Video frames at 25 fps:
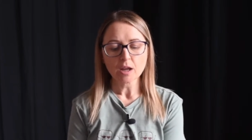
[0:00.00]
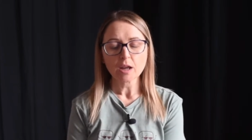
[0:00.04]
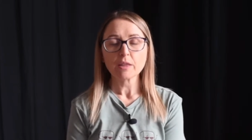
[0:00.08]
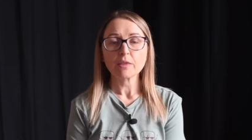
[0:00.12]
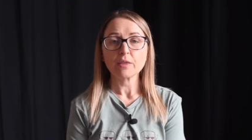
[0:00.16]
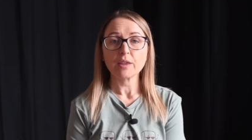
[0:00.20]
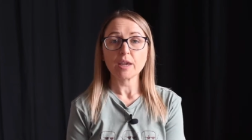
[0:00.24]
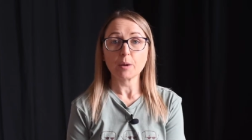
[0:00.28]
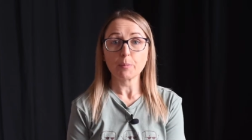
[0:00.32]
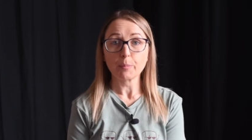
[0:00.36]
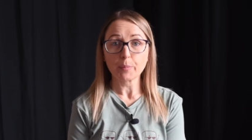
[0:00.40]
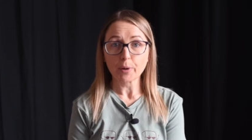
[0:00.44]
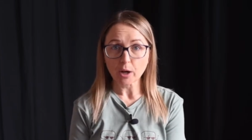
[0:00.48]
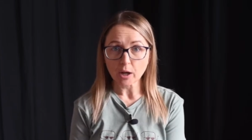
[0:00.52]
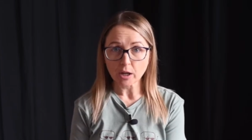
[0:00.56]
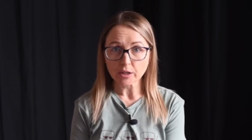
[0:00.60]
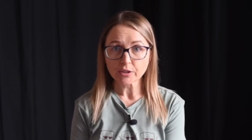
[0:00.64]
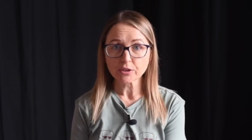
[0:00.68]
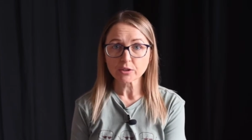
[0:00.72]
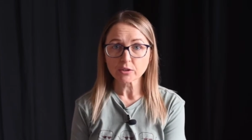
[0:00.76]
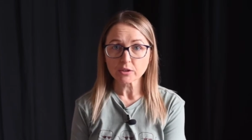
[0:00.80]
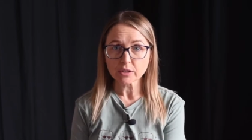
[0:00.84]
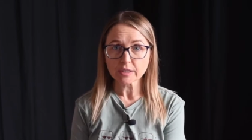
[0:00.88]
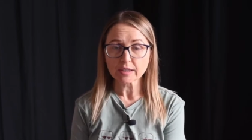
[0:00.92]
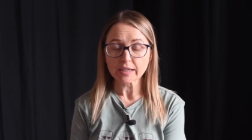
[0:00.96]
the
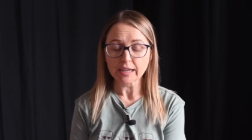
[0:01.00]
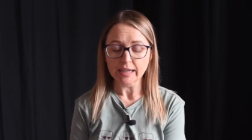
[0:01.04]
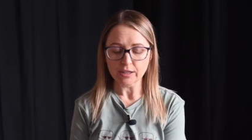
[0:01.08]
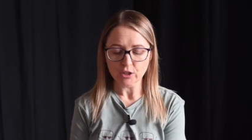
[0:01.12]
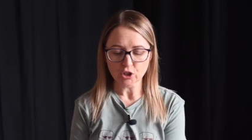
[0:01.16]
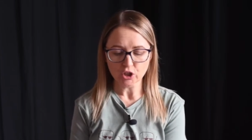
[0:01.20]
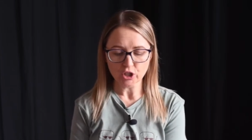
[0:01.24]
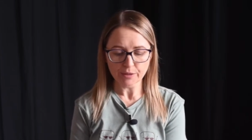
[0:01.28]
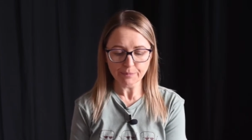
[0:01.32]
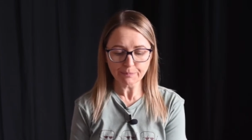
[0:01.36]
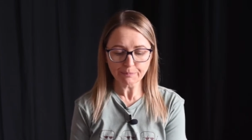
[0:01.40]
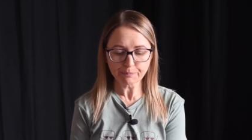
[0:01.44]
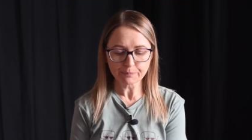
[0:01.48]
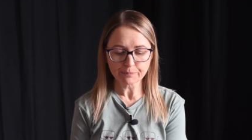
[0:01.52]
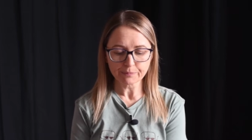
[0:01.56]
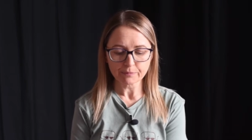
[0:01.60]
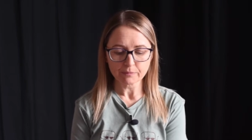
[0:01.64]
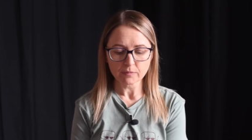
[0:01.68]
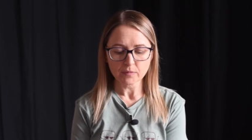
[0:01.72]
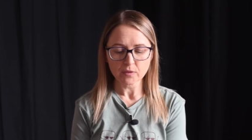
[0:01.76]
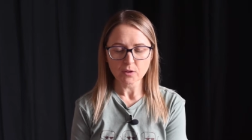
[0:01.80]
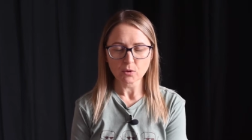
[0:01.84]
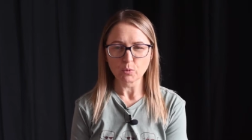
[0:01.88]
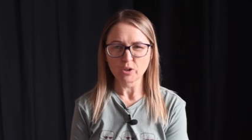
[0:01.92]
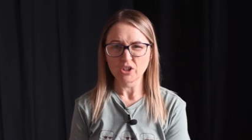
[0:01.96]
apostles' teaching,
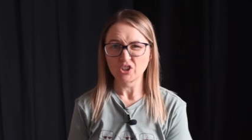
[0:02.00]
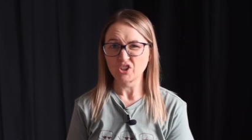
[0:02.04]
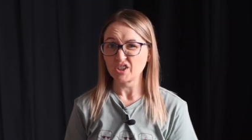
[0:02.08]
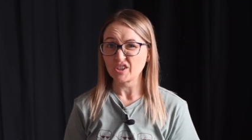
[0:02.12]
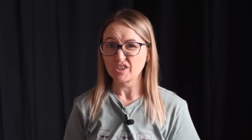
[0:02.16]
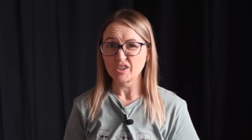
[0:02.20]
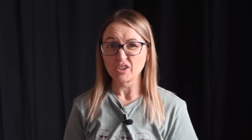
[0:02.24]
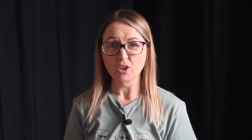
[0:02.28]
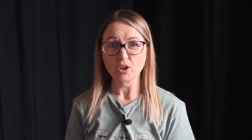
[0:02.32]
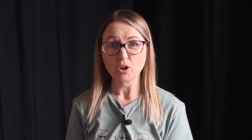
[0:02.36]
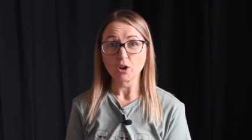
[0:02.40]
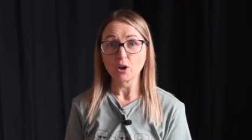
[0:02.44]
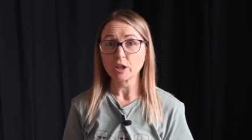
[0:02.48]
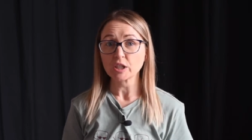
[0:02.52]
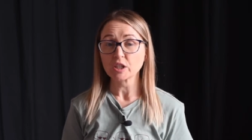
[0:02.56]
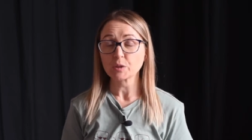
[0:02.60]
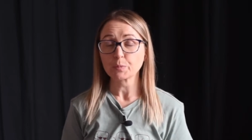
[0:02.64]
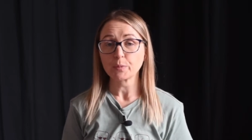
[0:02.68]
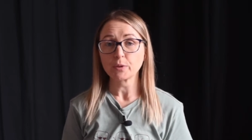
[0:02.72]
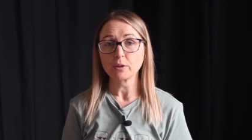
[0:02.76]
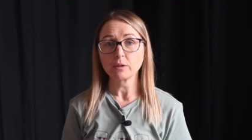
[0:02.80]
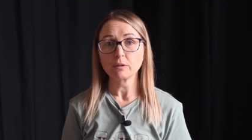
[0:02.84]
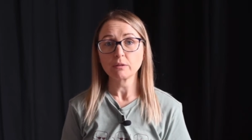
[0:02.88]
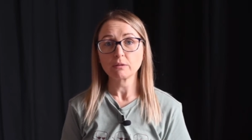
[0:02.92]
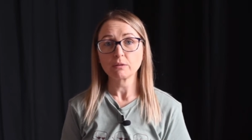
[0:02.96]
which is the
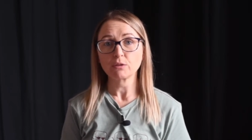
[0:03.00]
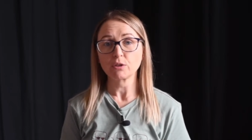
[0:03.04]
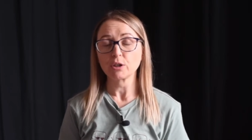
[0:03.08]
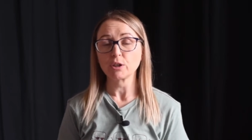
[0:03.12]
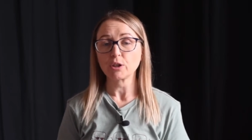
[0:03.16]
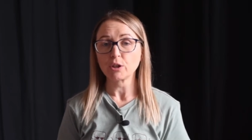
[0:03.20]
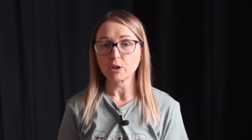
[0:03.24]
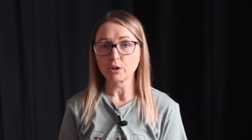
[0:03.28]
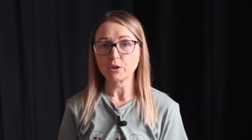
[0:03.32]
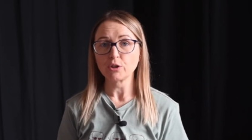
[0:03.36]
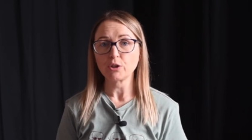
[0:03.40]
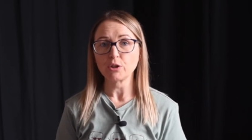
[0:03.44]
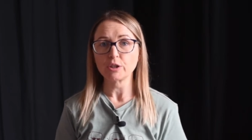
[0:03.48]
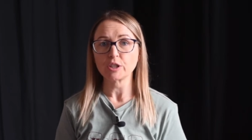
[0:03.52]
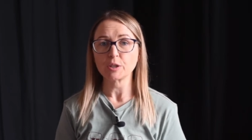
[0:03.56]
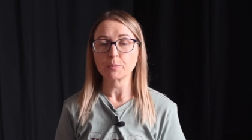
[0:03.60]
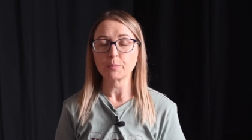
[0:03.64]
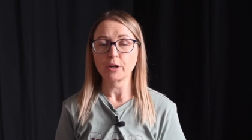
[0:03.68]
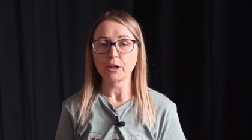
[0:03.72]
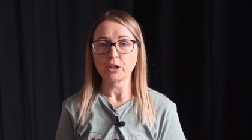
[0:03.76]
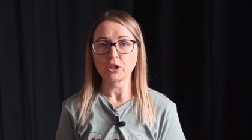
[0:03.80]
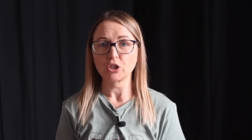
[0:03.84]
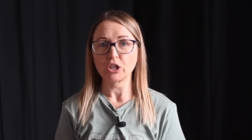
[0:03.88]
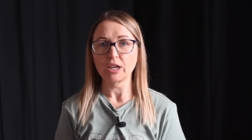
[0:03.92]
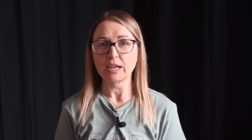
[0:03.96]
gospel, the good news
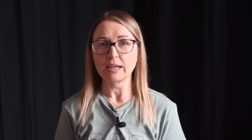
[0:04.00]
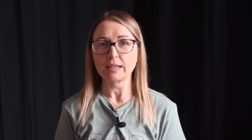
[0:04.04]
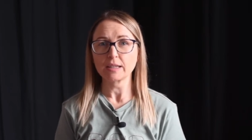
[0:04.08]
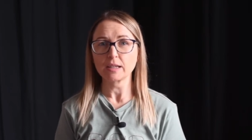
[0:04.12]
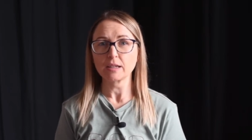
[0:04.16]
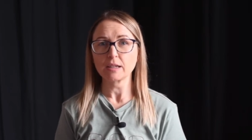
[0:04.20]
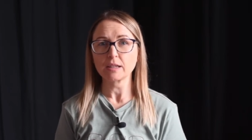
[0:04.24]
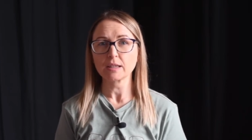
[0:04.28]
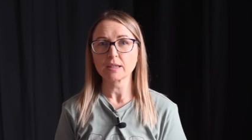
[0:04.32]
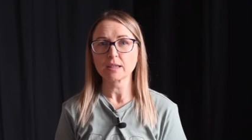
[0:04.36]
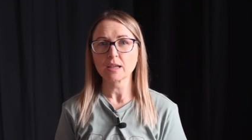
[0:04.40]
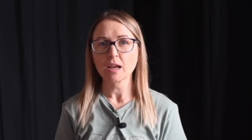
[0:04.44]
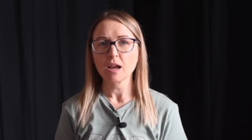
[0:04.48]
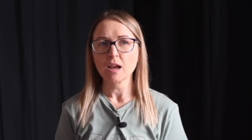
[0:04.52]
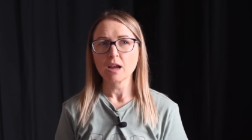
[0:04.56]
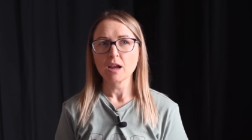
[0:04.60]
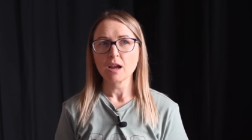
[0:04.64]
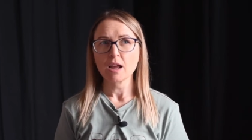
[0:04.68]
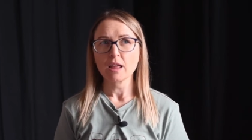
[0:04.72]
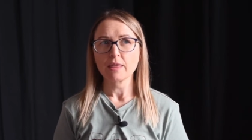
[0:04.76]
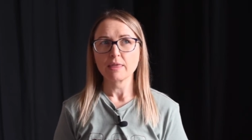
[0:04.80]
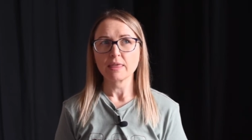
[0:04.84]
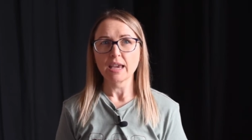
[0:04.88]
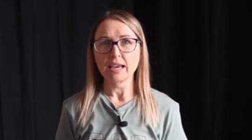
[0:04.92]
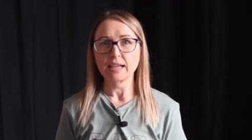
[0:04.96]
about Jesus
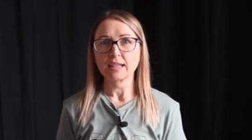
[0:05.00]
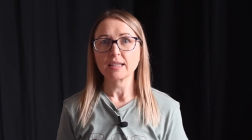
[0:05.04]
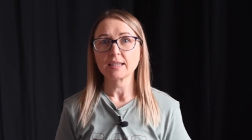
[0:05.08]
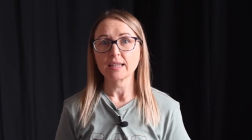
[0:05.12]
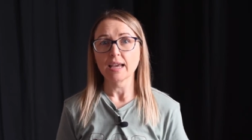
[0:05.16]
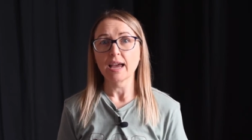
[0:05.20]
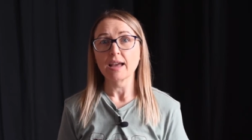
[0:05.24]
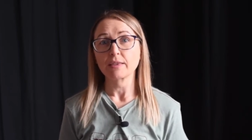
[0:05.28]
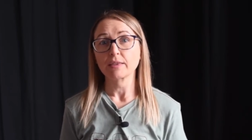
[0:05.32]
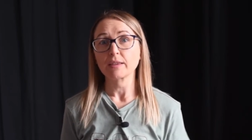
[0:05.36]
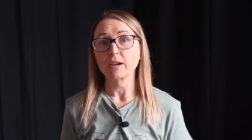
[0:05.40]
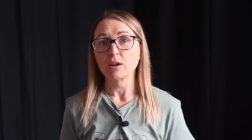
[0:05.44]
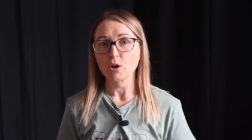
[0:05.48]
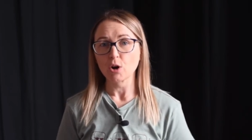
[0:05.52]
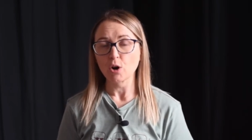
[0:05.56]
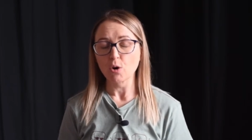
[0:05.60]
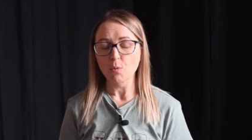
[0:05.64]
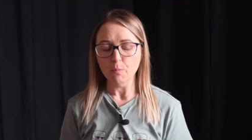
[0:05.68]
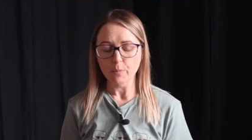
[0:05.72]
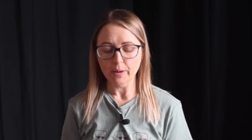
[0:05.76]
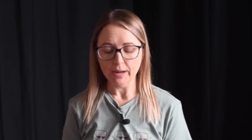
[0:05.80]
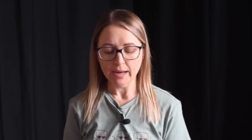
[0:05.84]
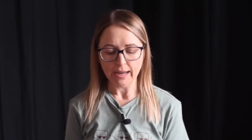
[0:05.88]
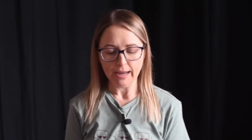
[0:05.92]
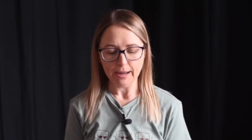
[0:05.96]
they set their
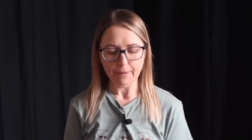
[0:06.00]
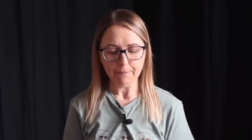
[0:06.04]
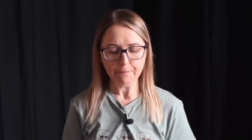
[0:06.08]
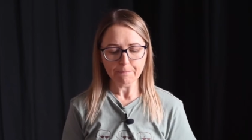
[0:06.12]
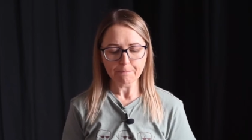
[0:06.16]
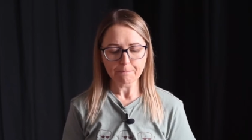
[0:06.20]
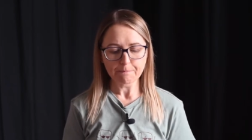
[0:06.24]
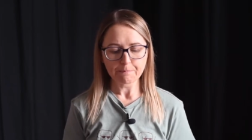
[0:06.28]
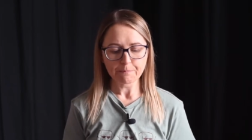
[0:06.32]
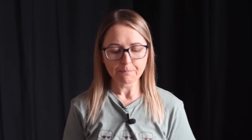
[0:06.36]
hope in him.